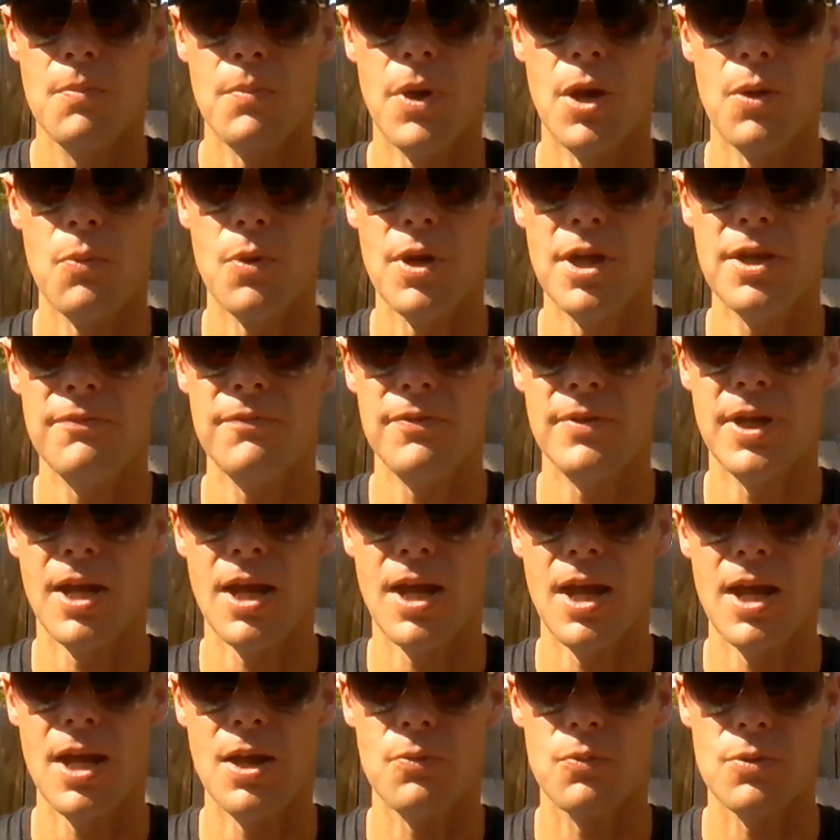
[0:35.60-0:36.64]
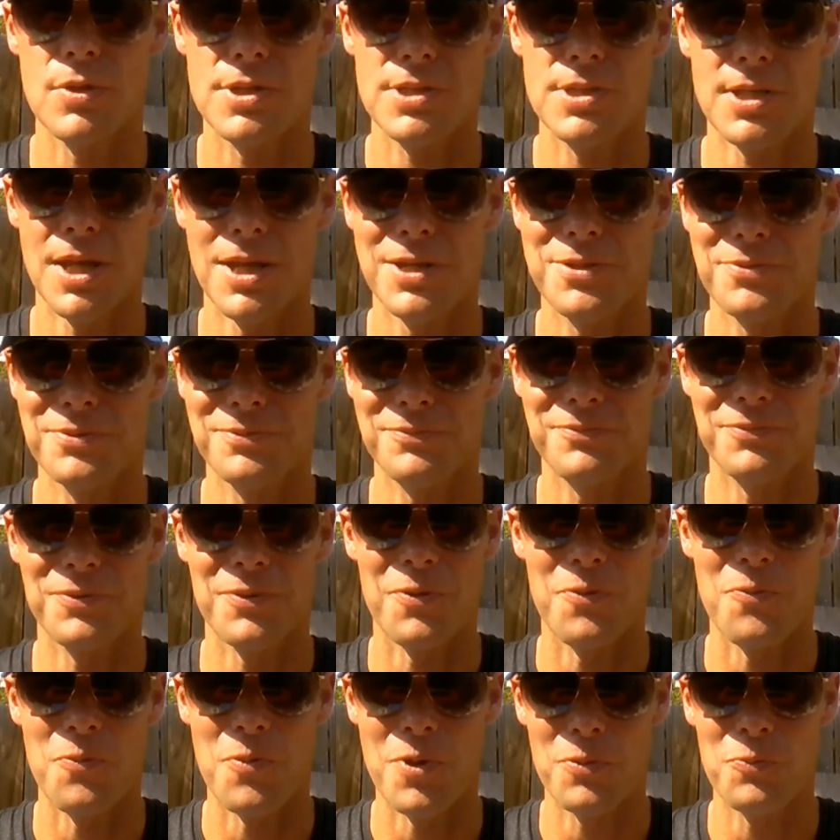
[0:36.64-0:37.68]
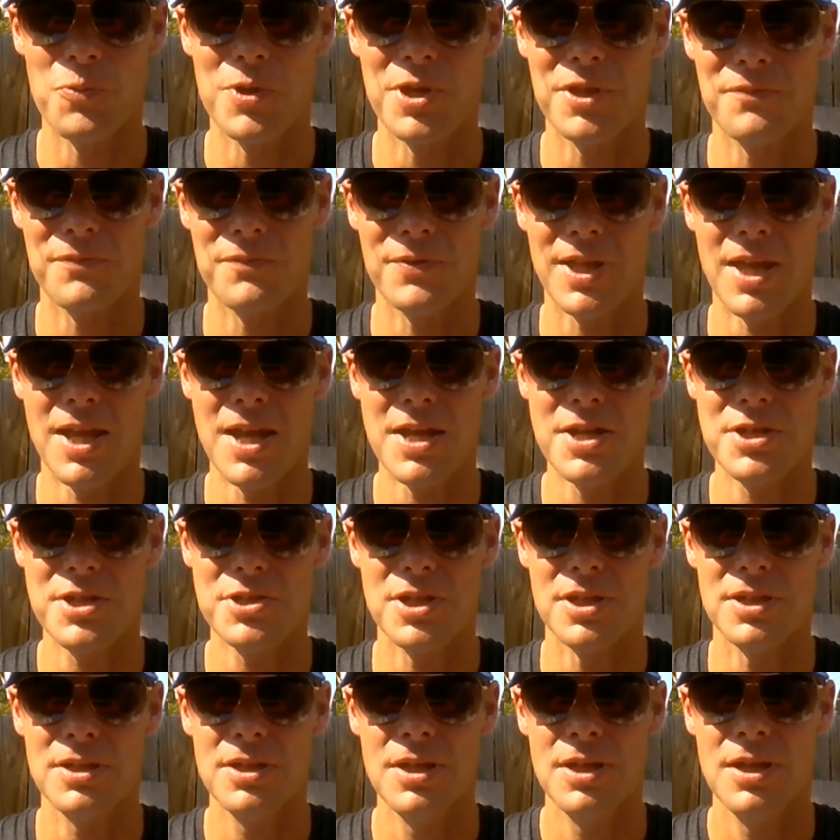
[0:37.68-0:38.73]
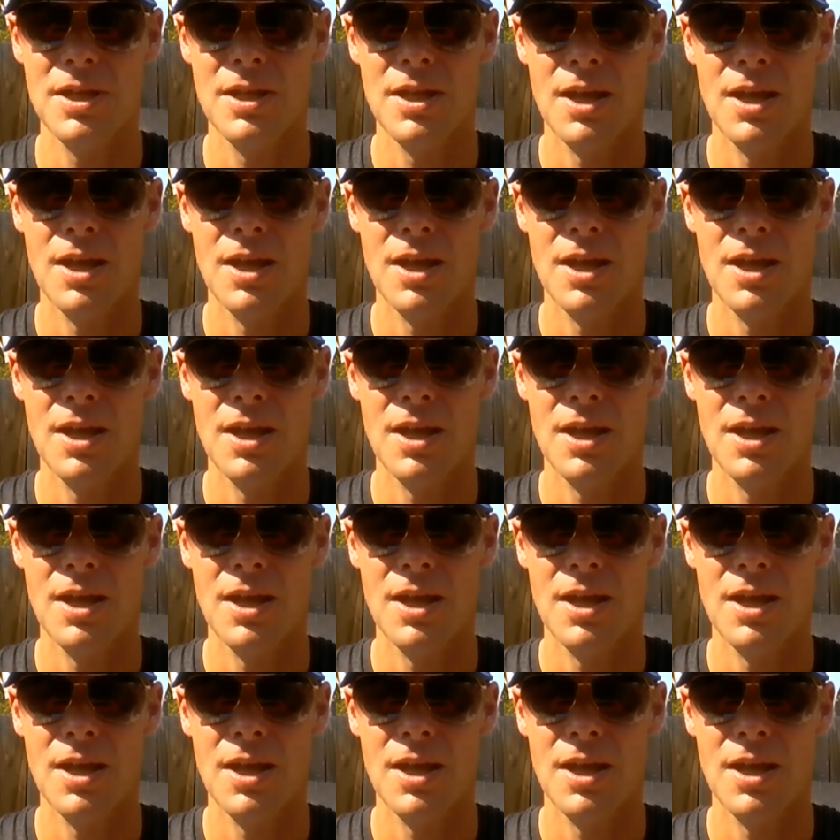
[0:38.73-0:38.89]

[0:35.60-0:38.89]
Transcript: My wife and I were scheduled for a 1-week vacation.